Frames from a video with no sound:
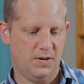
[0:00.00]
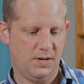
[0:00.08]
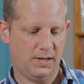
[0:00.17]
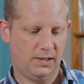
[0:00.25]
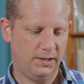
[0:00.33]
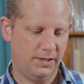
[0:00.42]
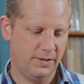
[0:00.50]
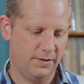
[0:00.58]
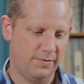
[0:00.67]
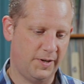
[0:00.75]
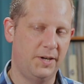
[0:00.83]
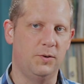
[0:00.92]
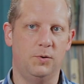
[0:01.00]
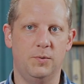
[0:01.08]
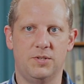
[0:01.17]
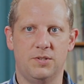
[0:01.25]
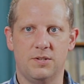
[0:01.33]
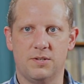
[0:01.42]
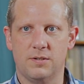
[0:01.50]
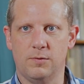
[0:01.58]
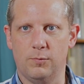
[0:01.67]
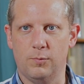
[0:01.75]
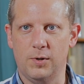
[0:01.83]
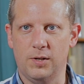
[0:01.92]
on clear vinyl, which is
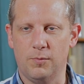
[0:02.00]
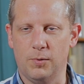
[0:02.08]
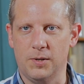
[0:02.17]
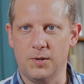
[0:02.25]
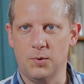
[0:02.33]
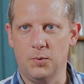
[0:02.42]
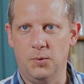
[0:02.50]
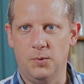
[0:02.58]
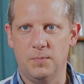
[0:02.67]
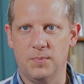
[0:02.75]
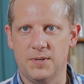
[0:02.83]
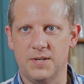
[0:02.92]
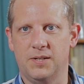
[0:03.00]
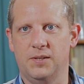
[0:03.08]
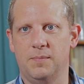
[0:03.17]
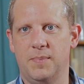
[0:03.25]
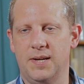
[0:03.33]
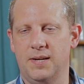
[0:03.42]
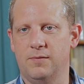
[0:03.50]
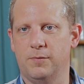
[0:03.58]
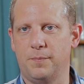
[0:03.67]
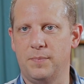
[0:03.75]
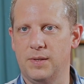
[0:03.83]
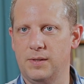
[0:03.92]
really, really cool, particularly being
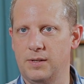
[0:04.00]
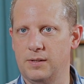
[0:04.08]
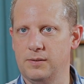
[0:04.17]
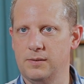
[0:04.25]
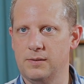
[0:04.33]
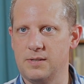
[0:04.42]
from, you know,